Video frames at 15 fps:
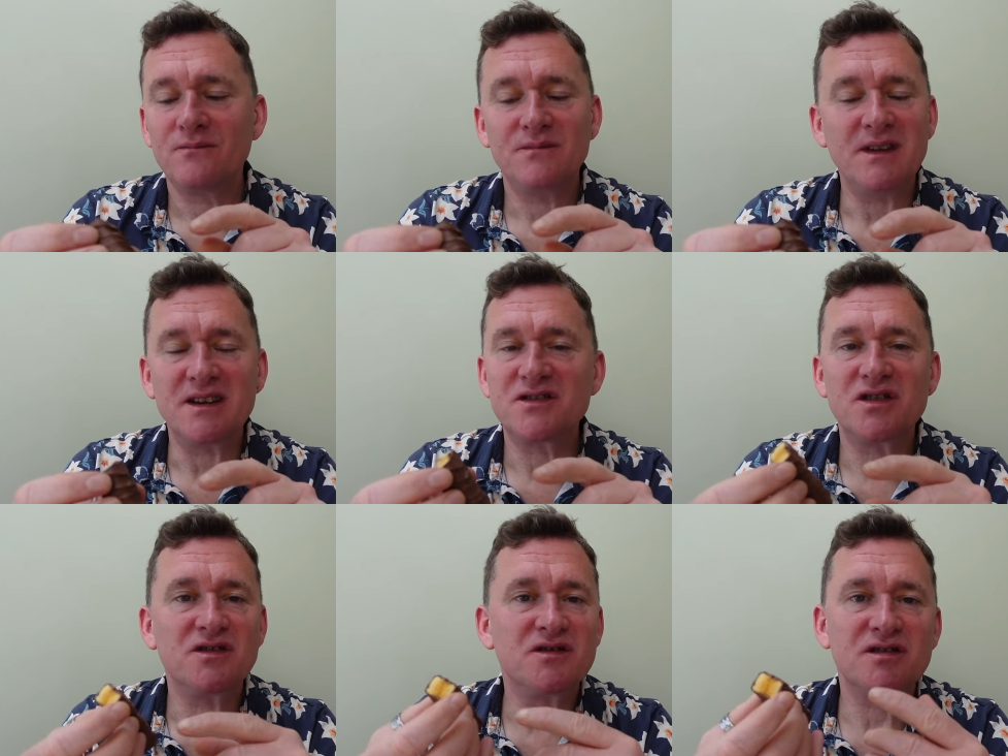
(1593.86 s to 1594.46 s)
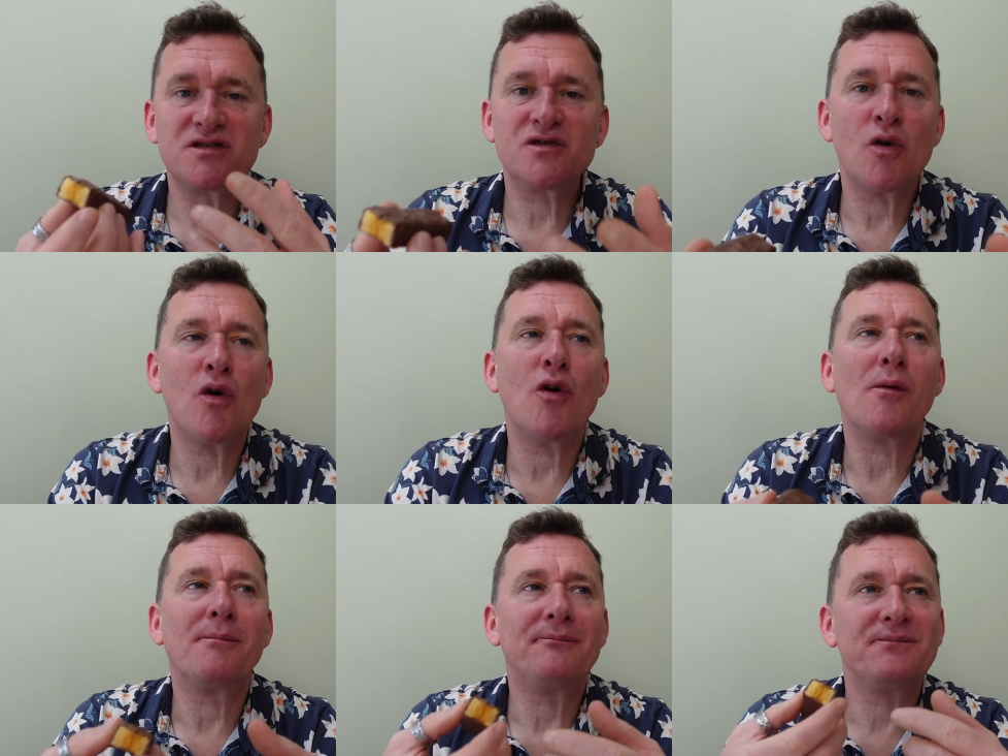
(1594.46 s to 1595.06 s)
It's just
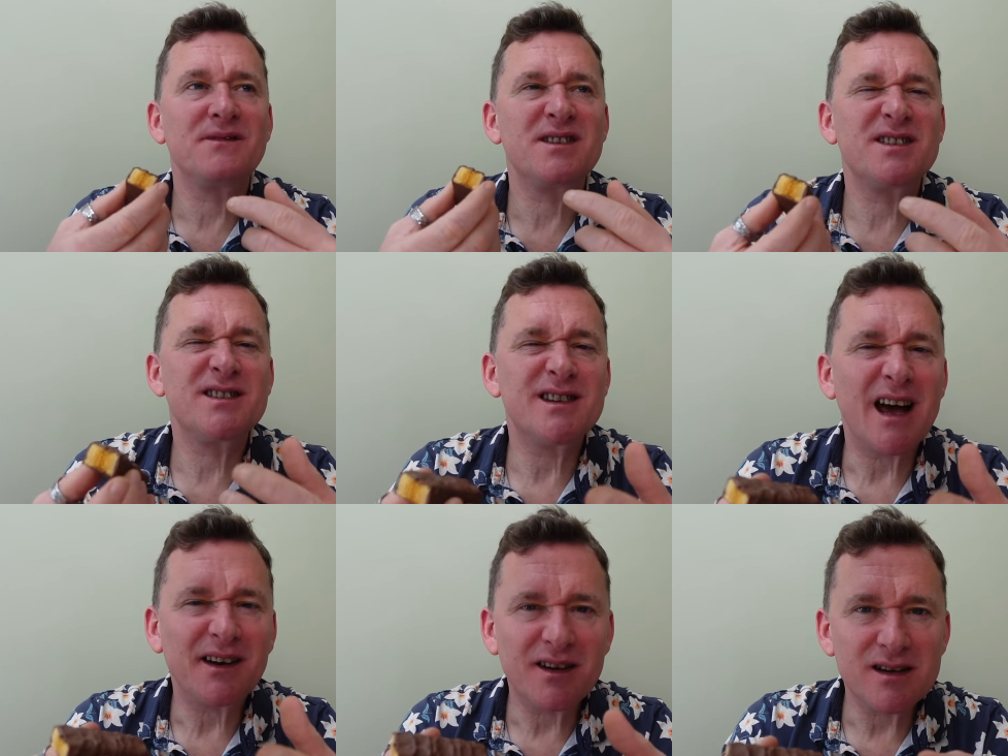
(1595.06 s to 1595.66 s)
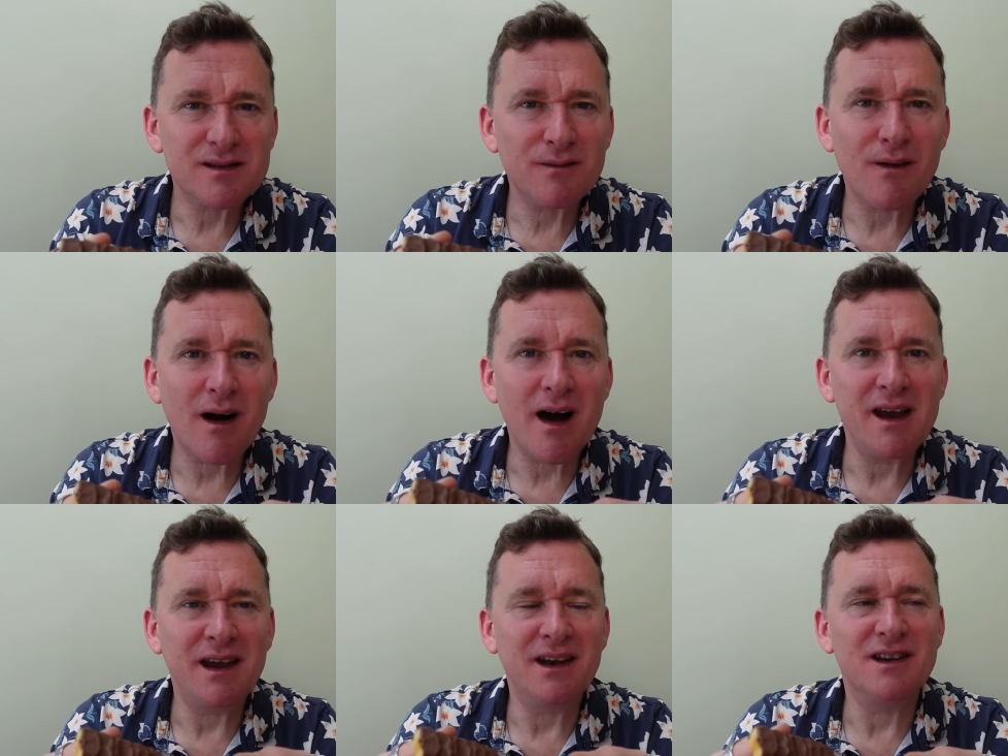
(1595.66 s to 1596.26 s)
so
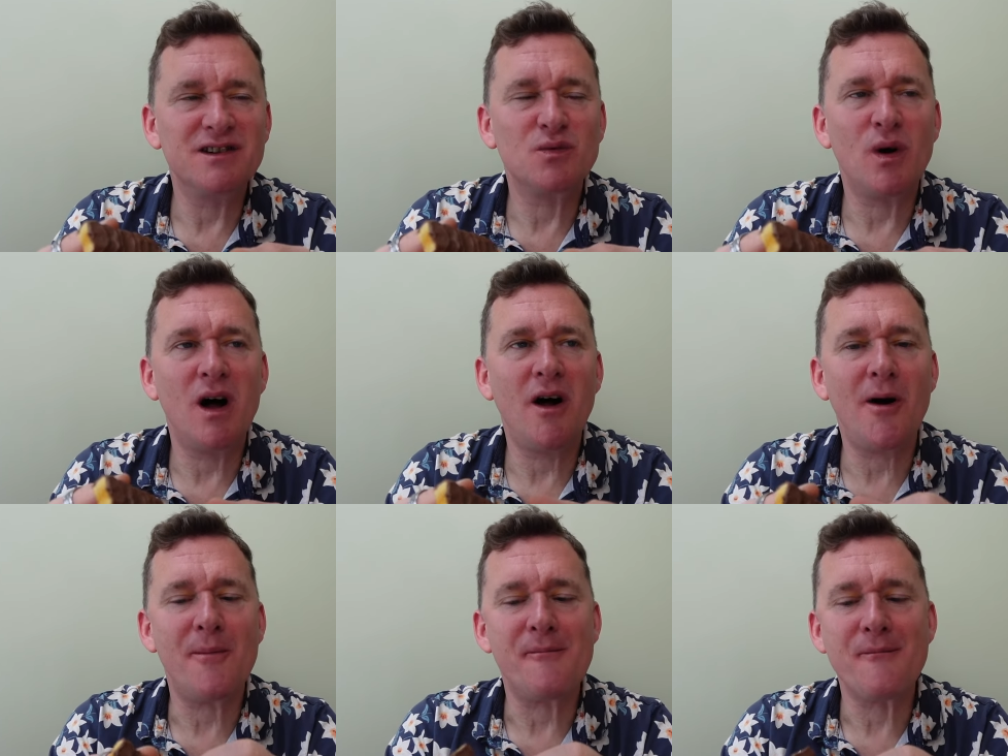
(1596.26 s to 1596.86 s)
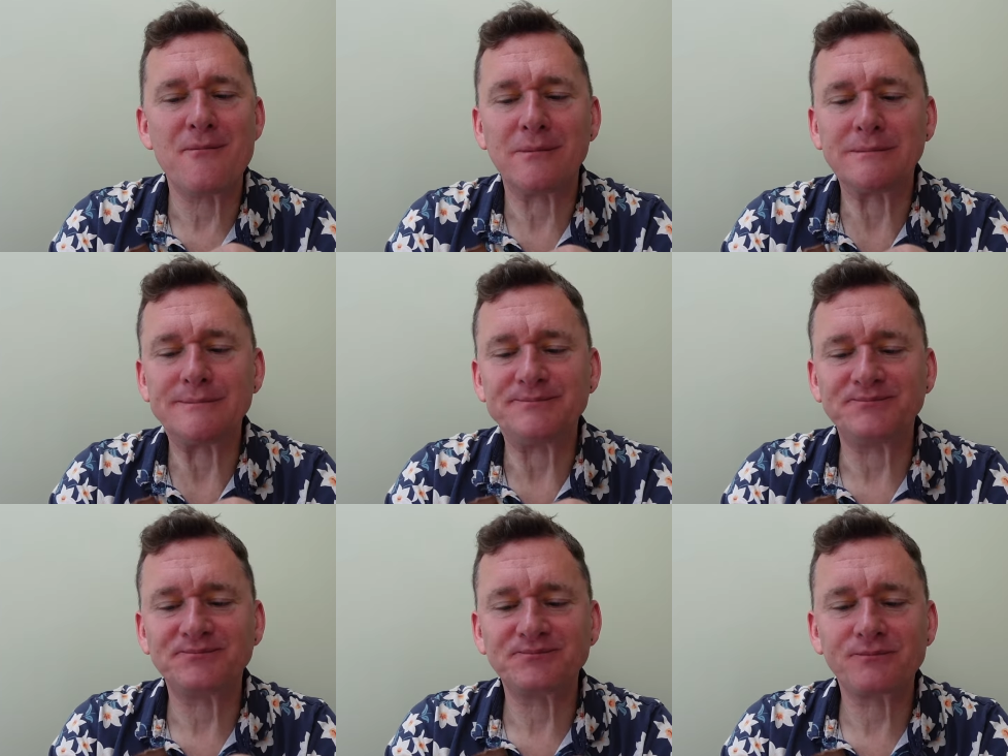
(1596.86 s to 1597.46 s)
satisfying as well.
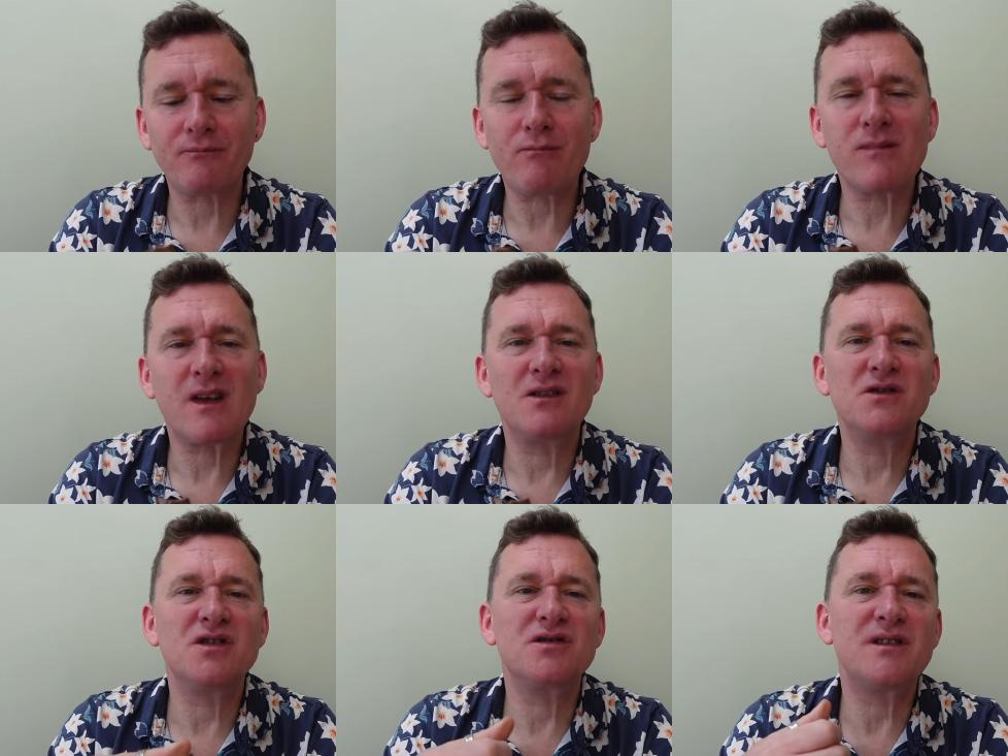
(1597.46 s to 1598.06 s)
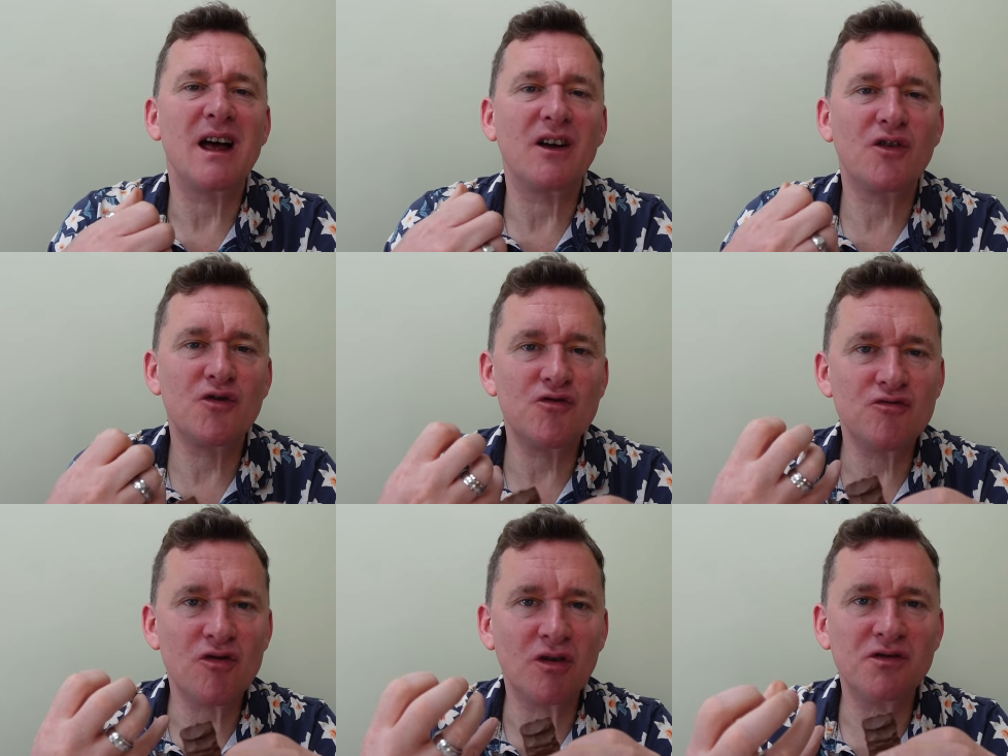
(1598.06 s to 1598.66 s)
Just that
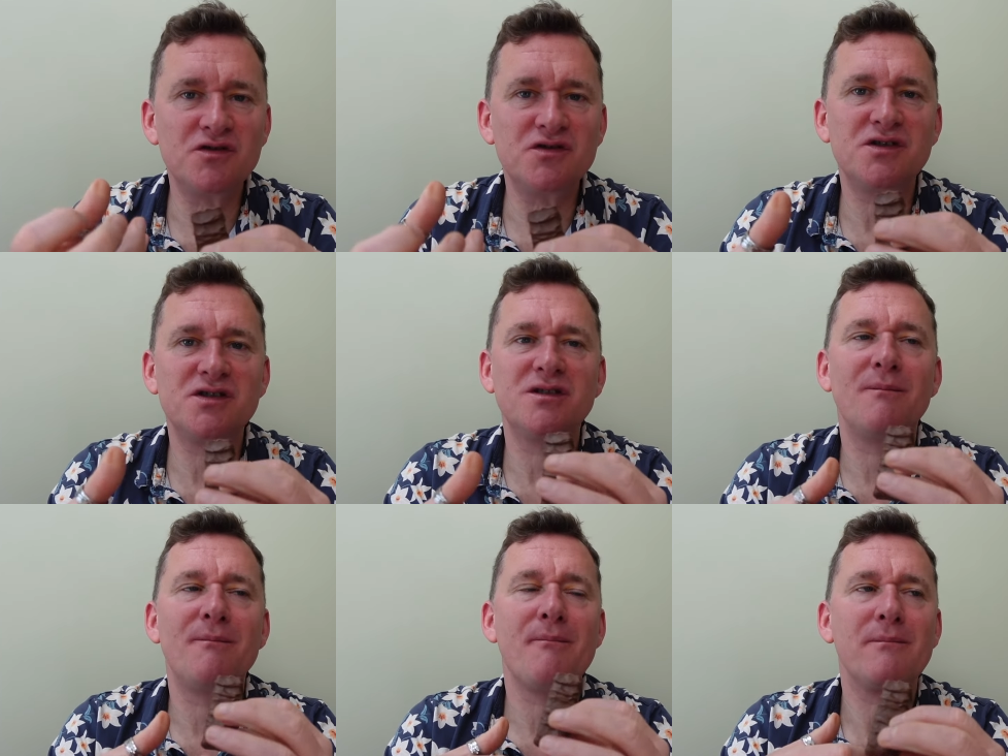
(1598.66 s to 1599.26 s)
crunch.